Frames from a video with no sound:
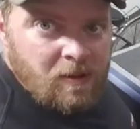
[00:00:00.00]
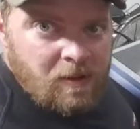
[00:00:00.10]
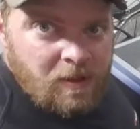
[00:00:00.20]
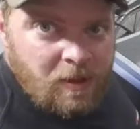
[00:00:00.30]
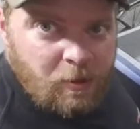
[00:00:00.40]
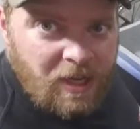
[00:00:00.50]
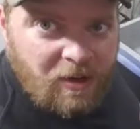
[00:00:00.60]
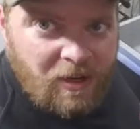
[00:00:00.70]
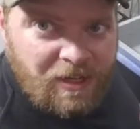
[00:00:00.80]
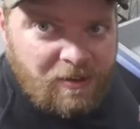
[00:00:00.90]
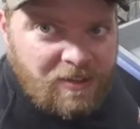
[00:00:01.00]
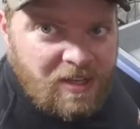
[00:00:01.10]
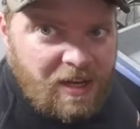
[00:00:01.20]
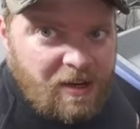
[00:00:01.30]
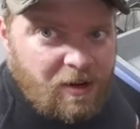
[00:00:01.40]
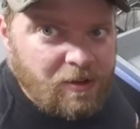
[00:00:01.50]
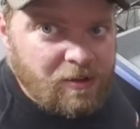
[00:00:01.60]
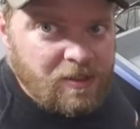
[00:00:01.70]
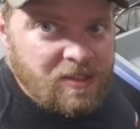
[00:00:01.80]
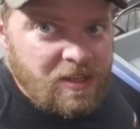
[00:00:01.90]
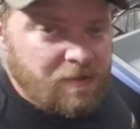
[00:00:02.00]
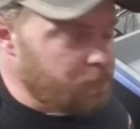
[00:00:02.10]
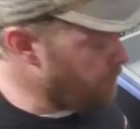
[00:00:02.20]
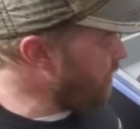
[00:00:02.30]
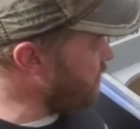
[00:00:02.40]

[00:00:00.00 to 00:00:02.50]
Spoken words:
There we go. I know it's kind of hard to see from there,